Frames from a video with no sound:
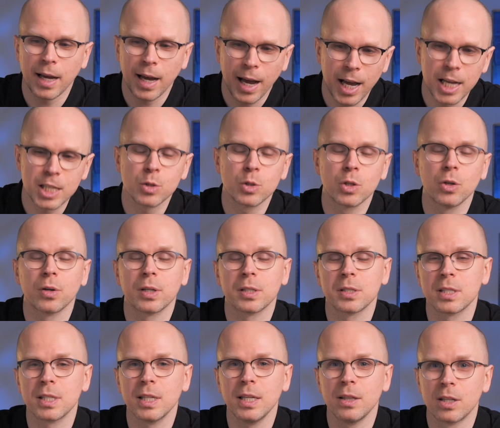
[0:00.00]
as you can
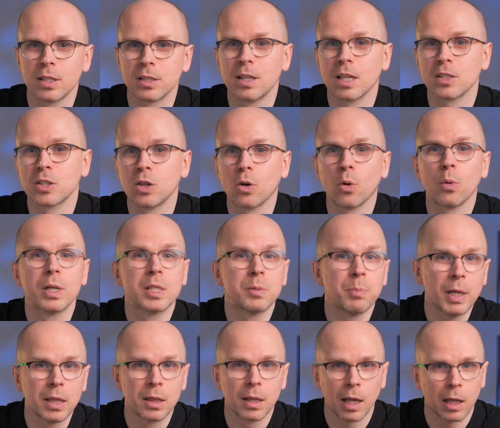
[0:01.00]
see, this doesn't always
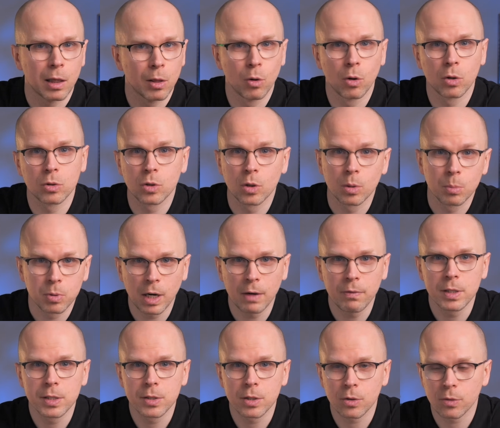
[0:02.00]
mean that long-term
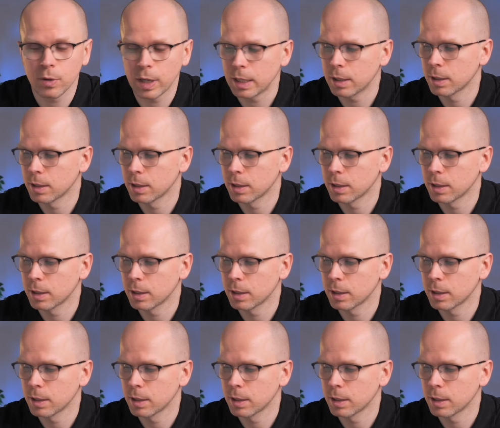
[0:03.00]
profits are great.